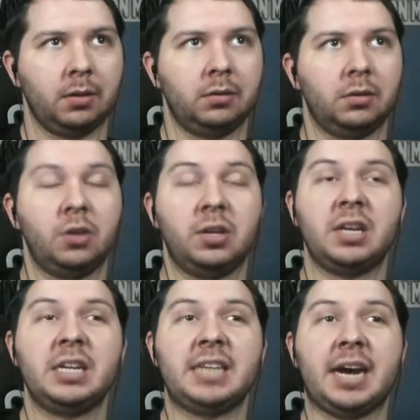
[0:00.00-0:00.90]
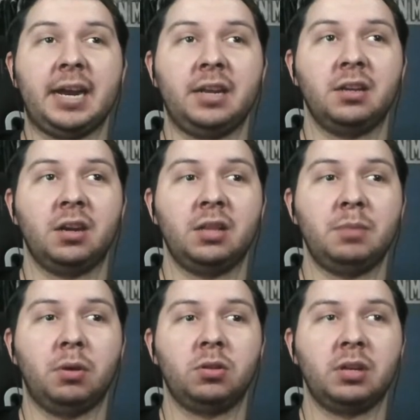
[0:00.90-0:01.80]
Are they gonna die? Are they
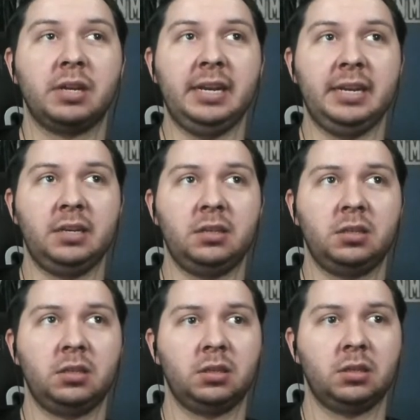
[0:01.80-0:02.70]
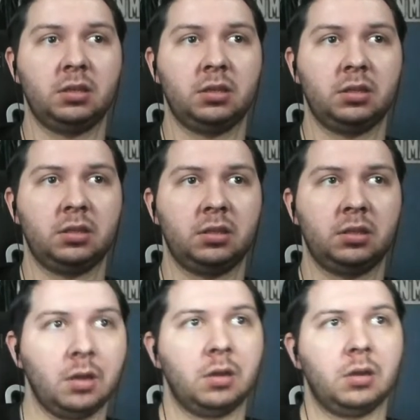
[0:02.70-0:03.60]
both gonna get eaten?
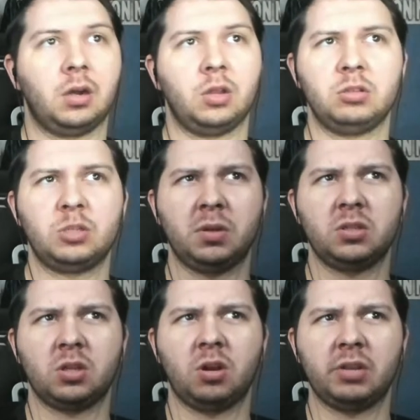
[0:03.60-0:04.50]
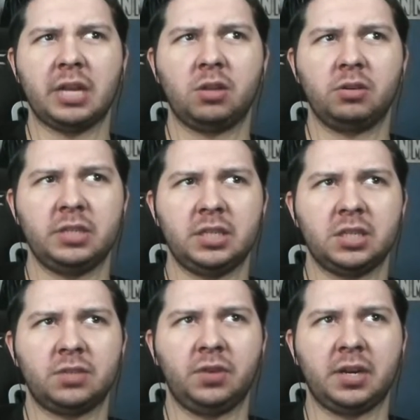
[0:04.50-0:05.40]
Are those supposed to go together is he just
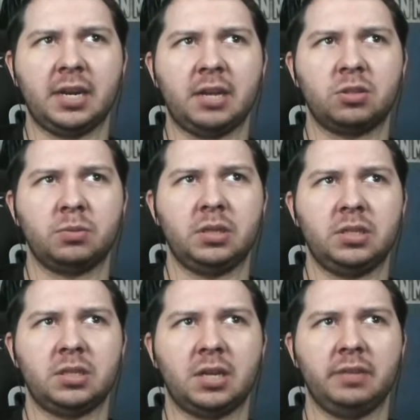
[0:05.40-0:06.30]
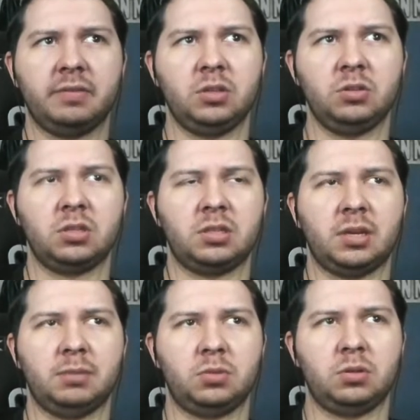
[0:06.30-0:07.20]
freaking out so much he's not even using the
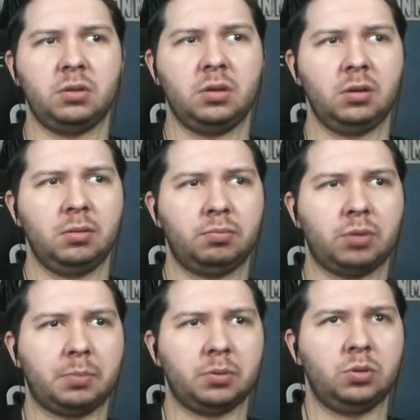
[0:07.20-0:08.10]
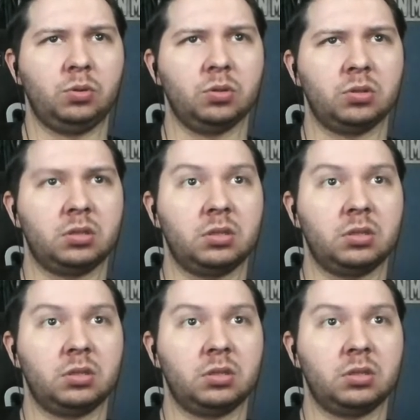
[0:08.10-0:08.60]
same proper tools?